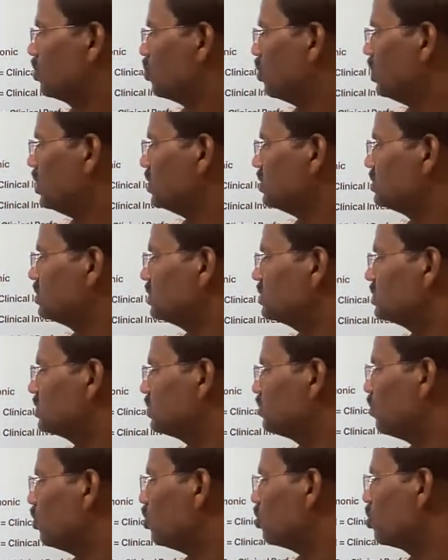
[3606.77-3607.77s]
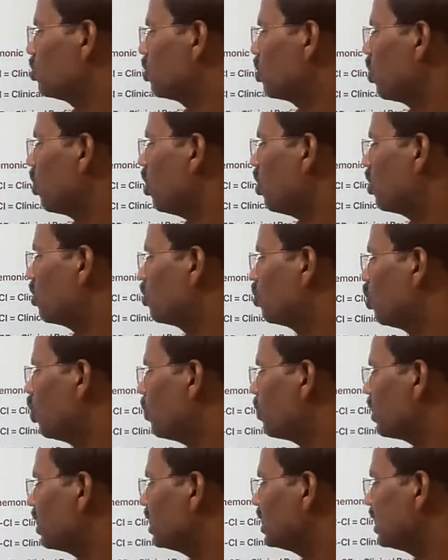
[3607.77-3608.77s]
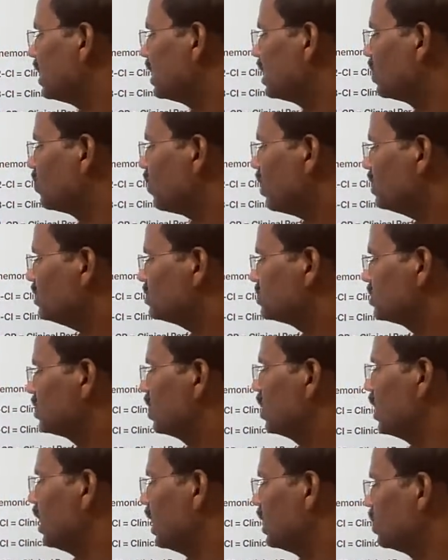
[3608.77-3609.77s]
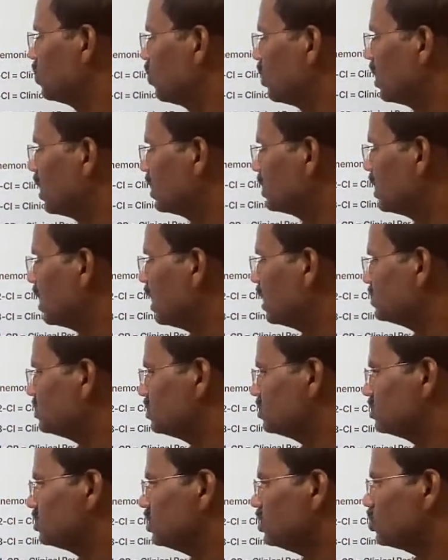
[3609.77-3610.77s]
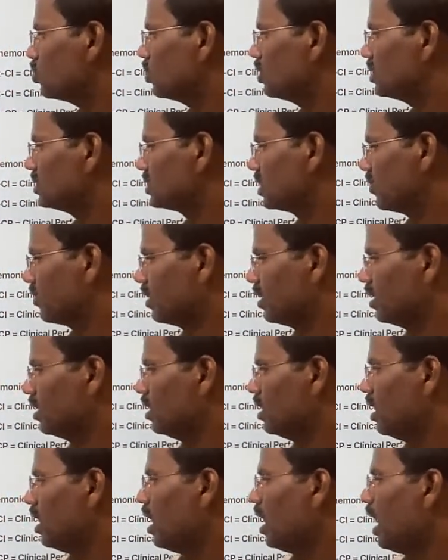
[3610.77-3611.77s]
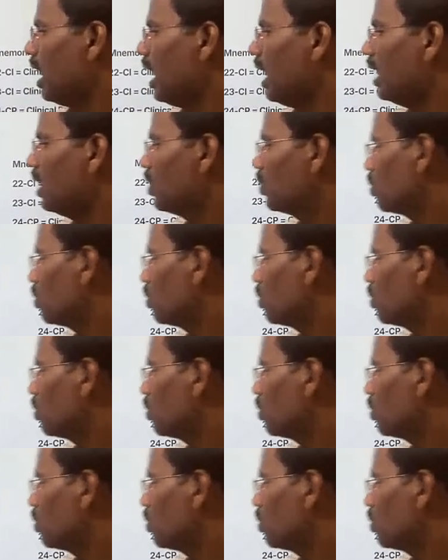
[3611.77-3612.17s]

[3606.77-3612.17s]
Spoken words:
26 is about no predicate device, and you will get the license in 27. And